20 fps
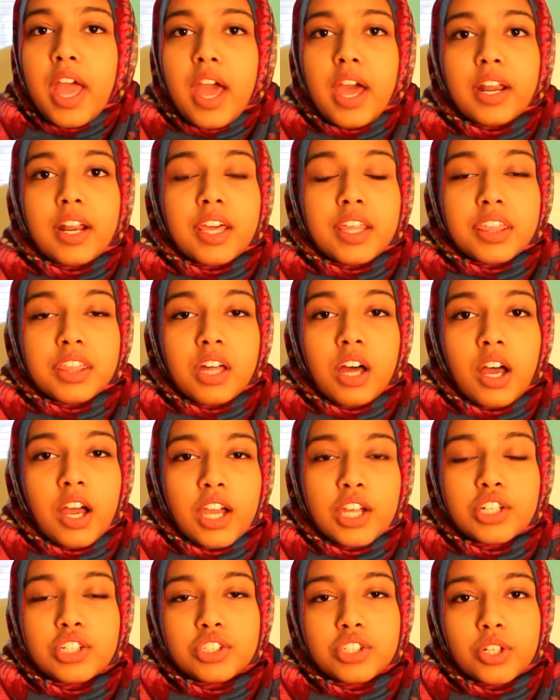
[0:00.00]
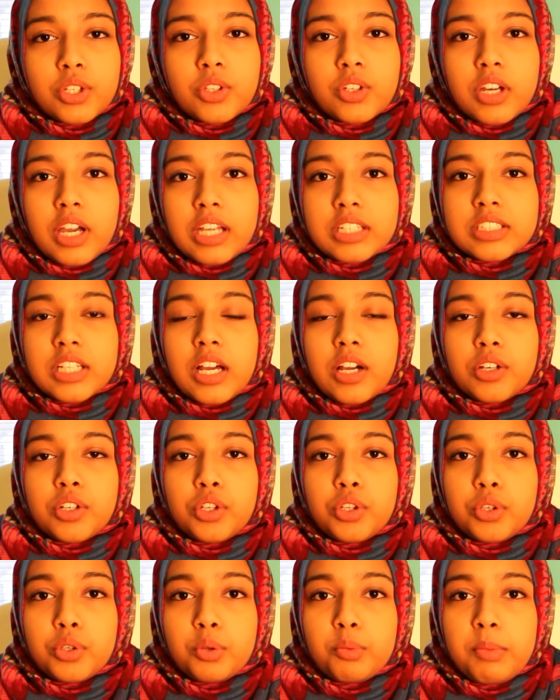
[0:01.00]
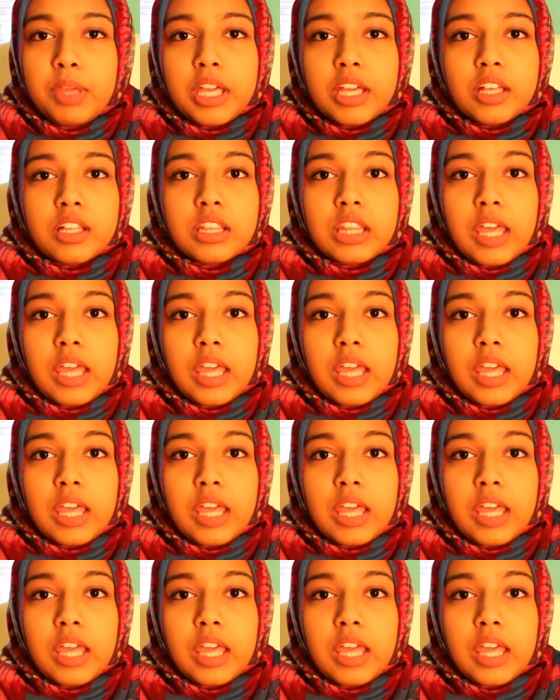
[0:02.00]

and I thought I'd show you guys how to make